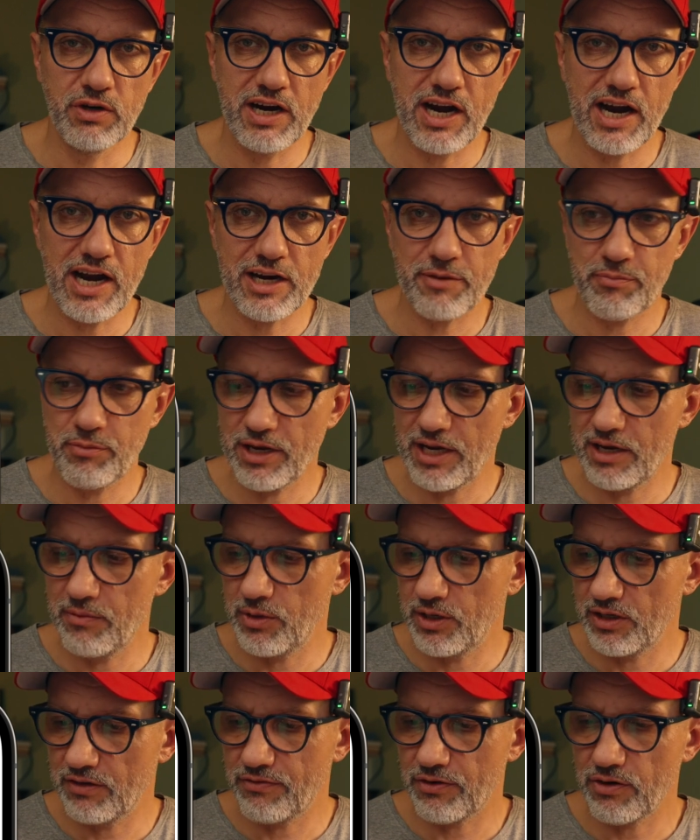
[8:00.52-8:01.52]
car
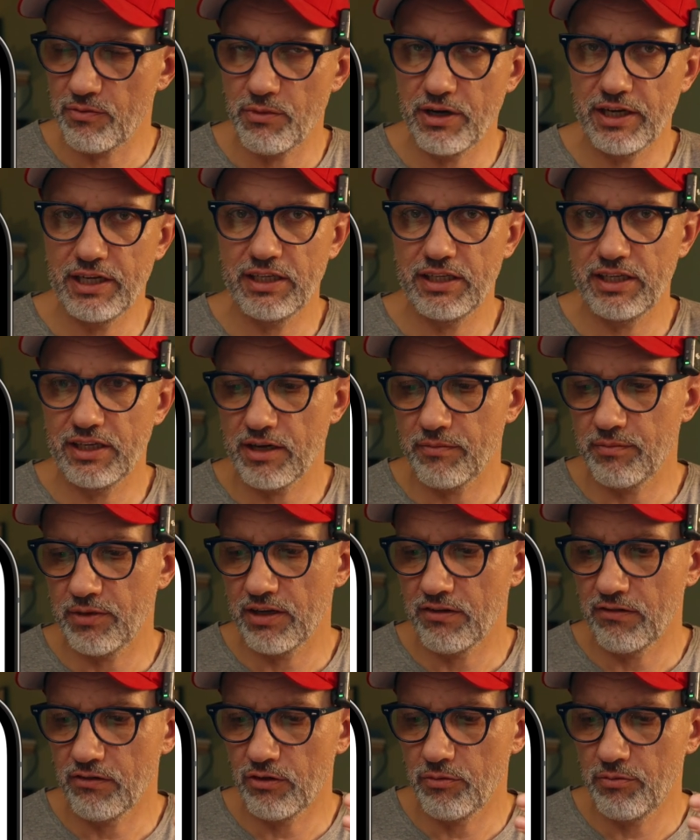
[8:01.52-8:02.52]
payment from my indie app
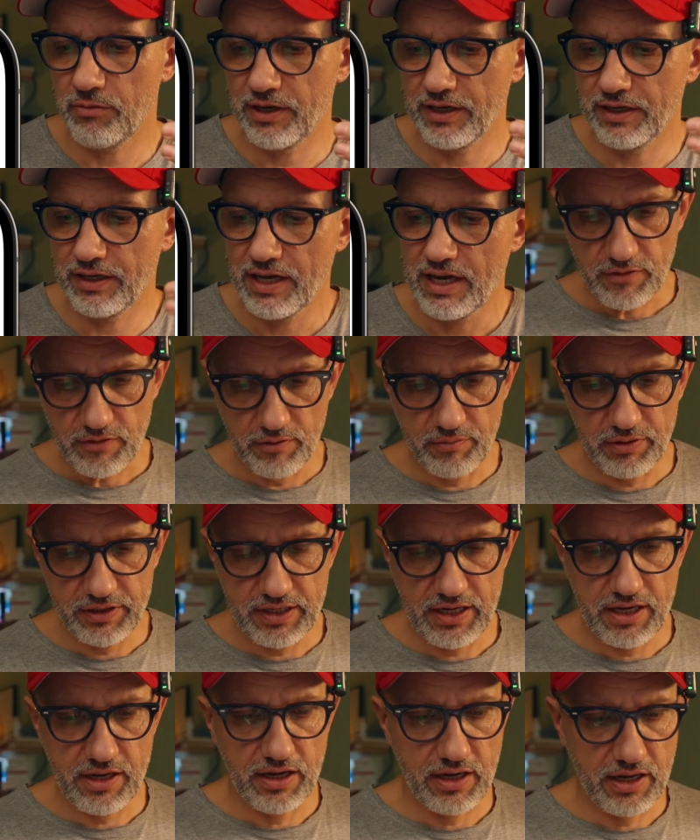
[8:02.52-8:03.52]
development. But
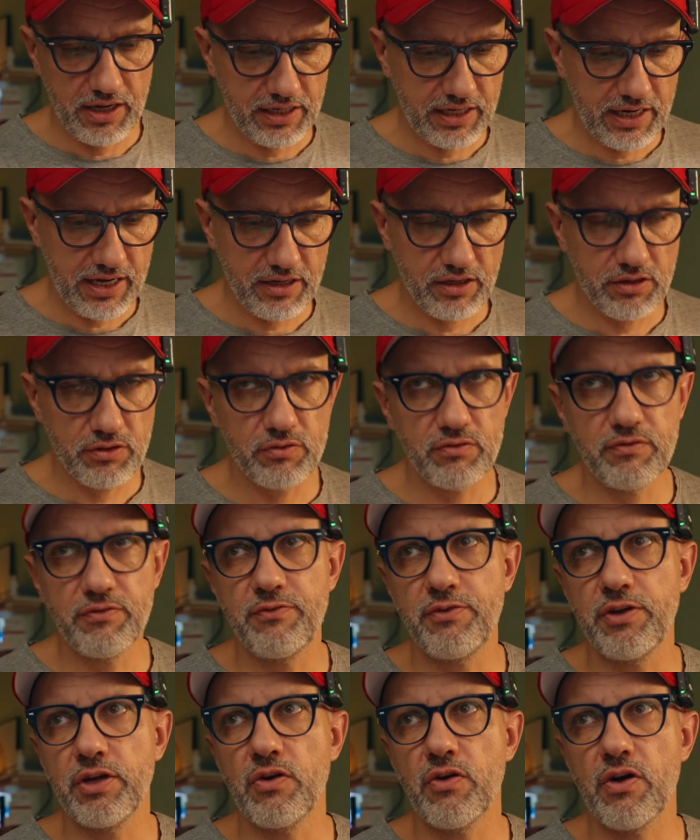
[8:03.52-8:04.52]
yeah, I had to
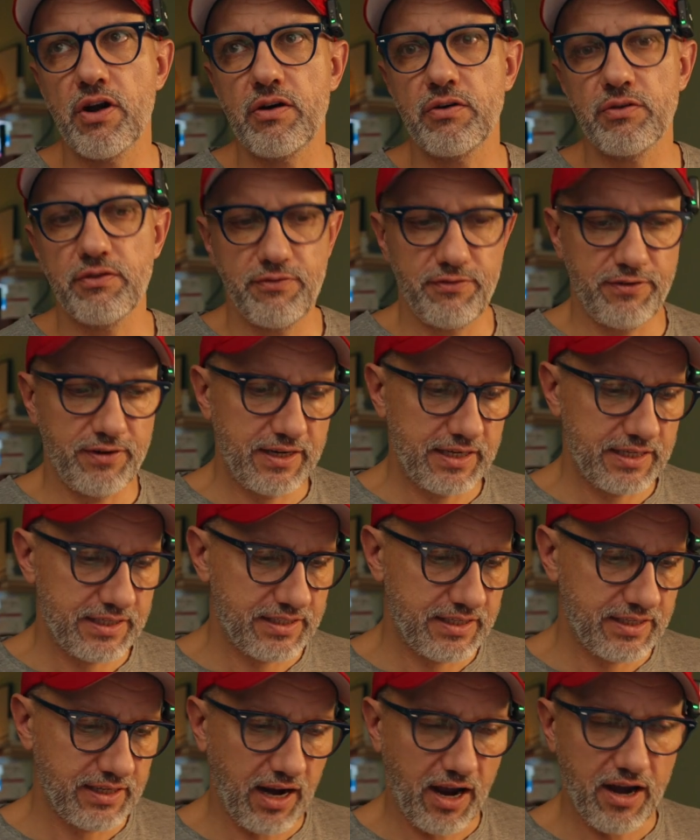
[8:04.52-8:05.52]
figure out
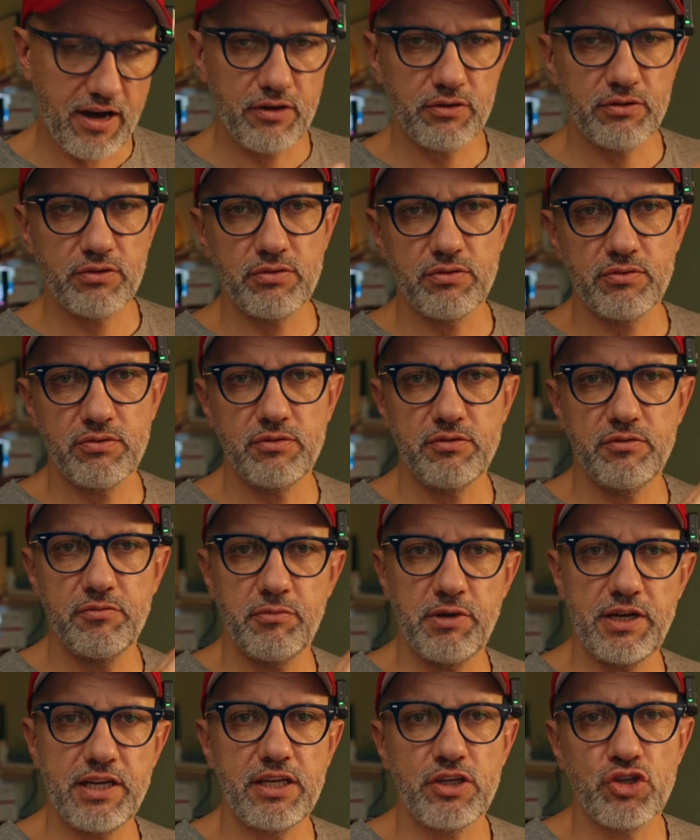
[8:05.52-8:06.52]
first how to
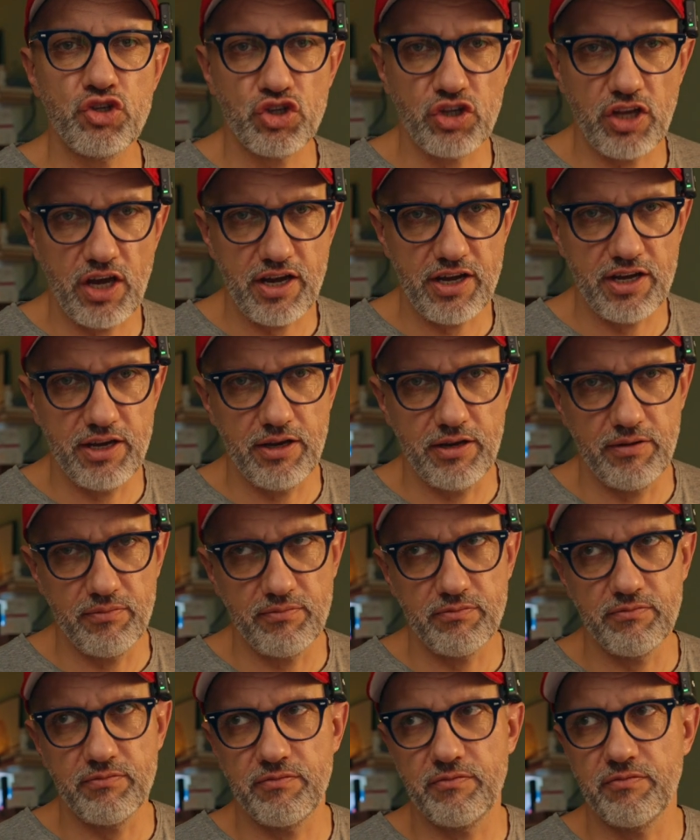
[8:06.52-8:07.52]
manage
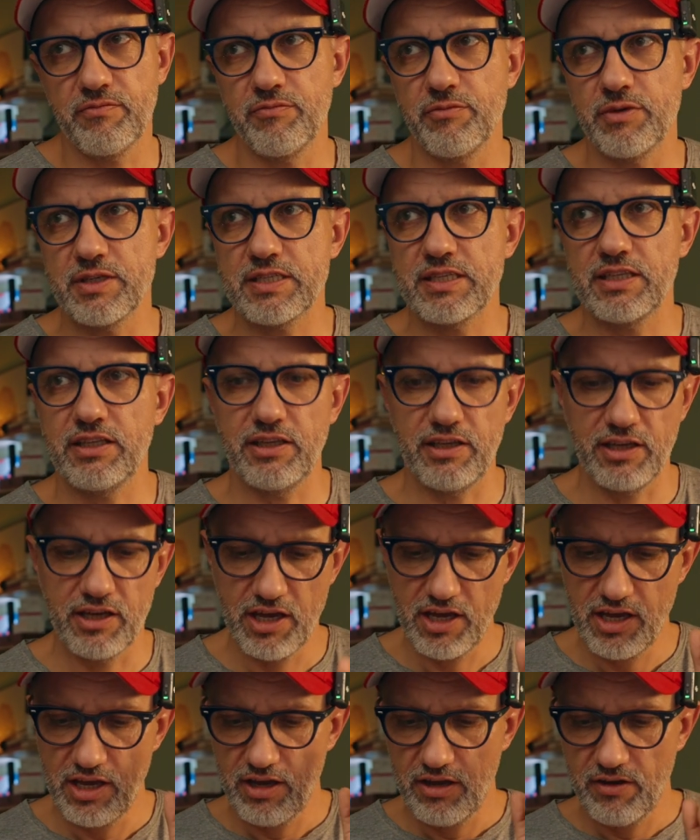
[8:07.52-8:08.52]
time, basically.
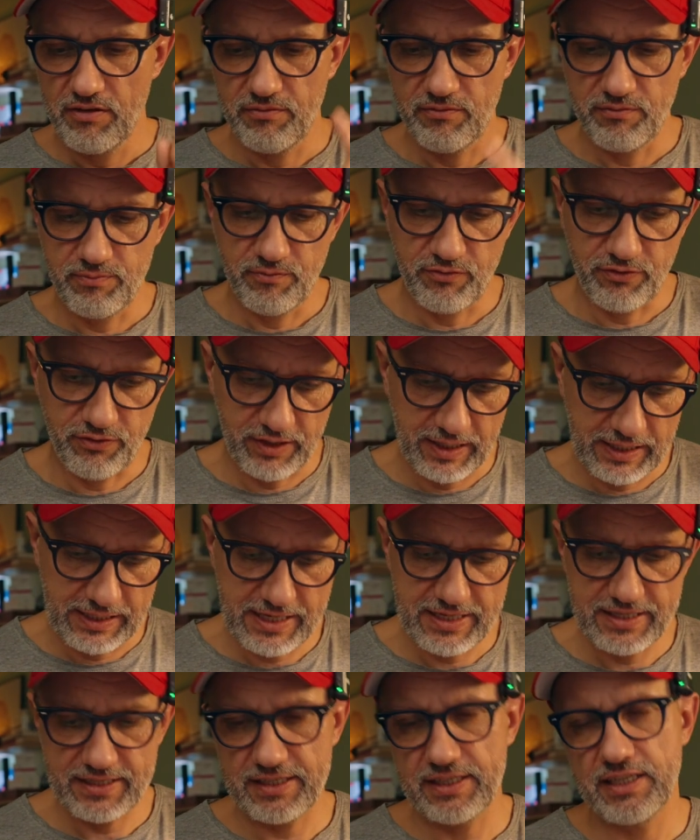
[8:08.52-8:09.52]

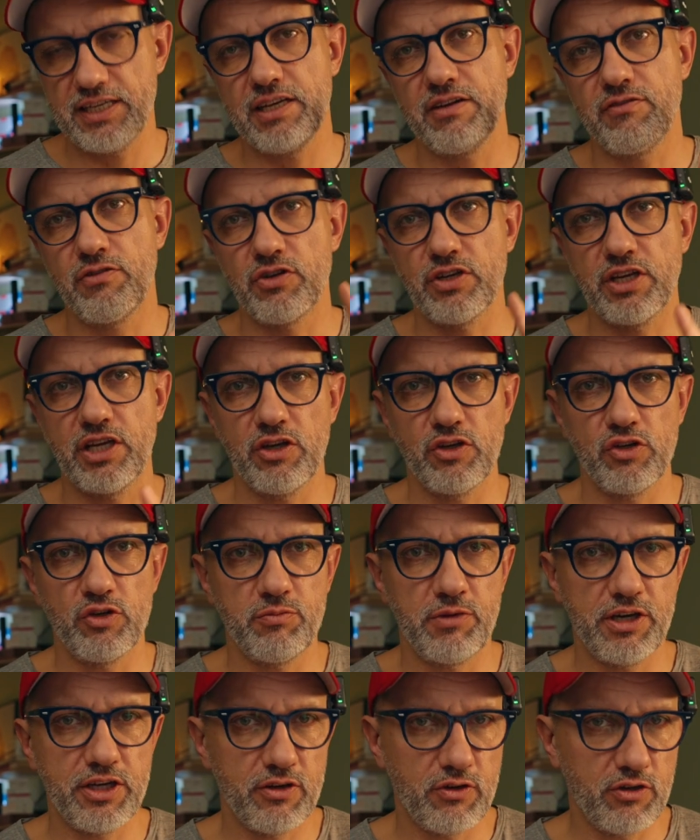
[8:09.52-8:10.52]
Freelancing, working on
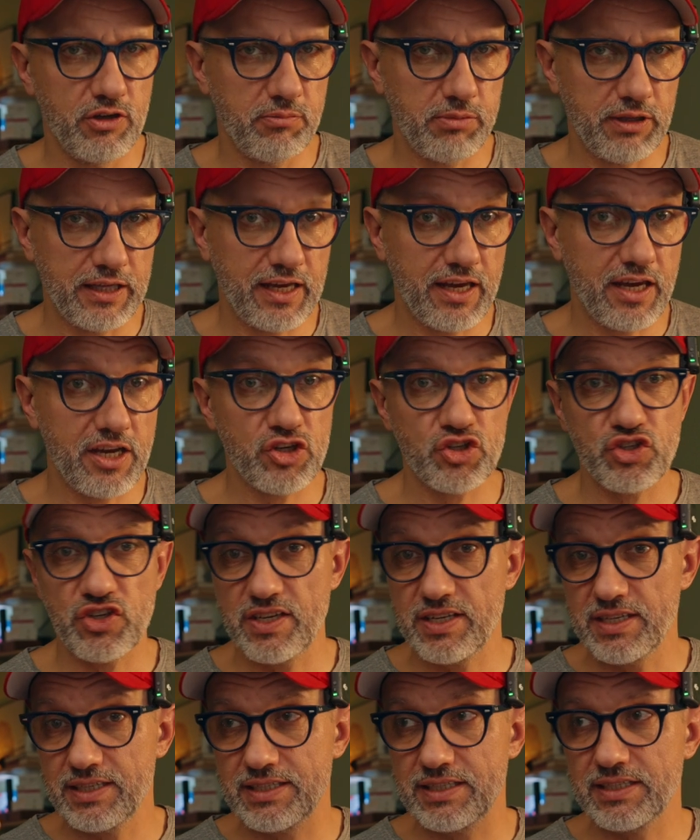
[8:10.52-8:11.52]
my own
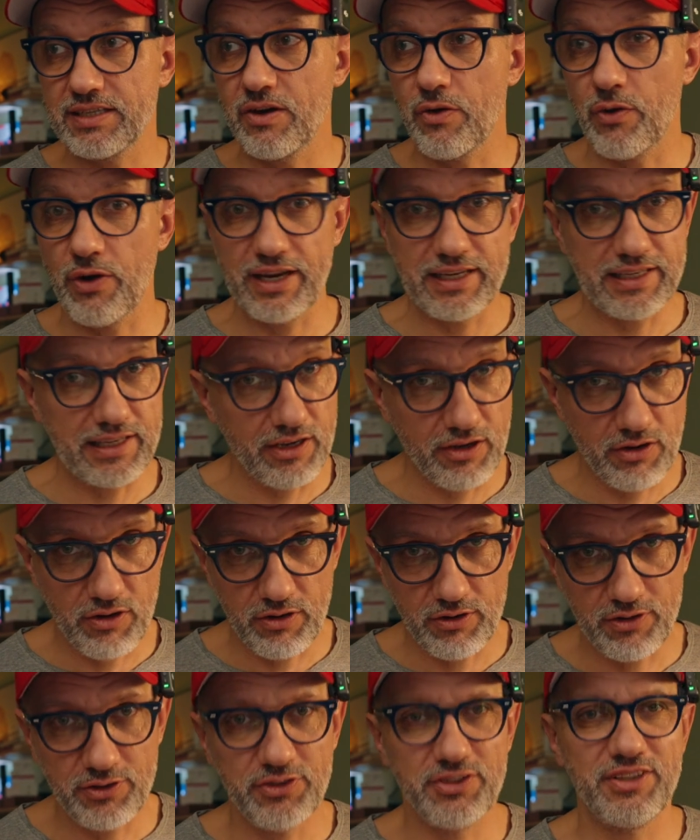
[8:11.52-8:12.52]
applications, creating
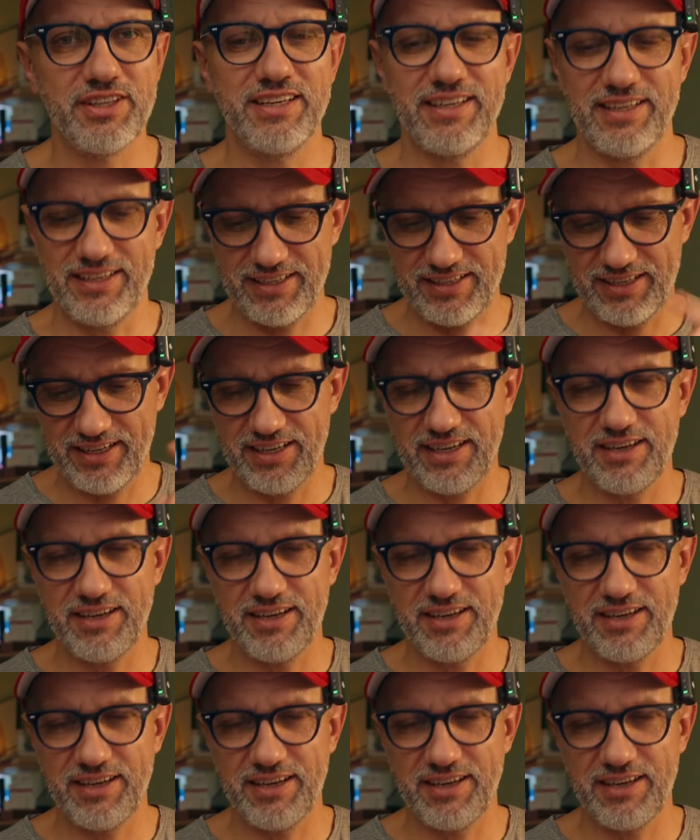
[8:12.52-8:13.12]
content,